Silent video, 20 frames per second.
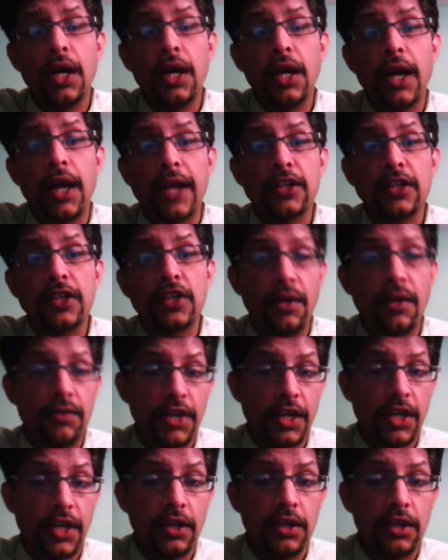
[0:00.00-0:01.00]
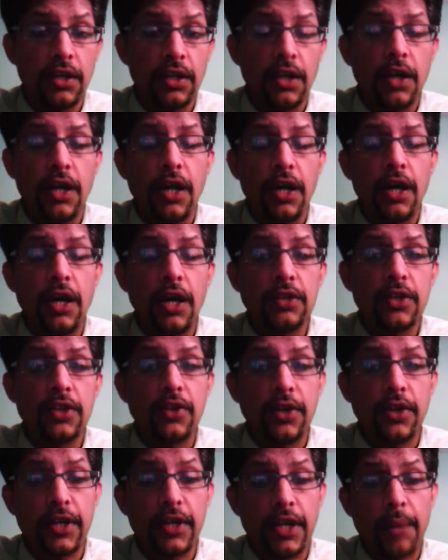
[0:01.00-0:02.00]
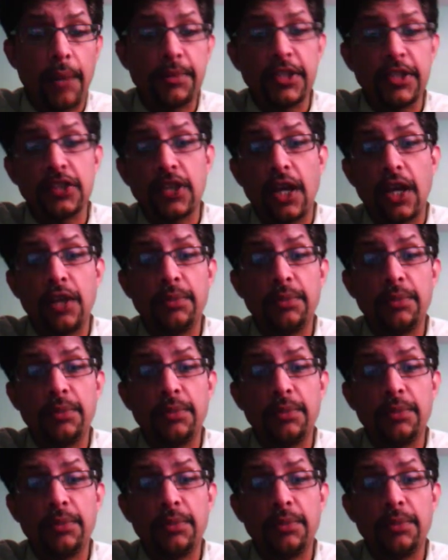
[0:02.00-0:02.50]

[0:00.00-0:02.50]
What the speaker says: and covering the cricket happenings.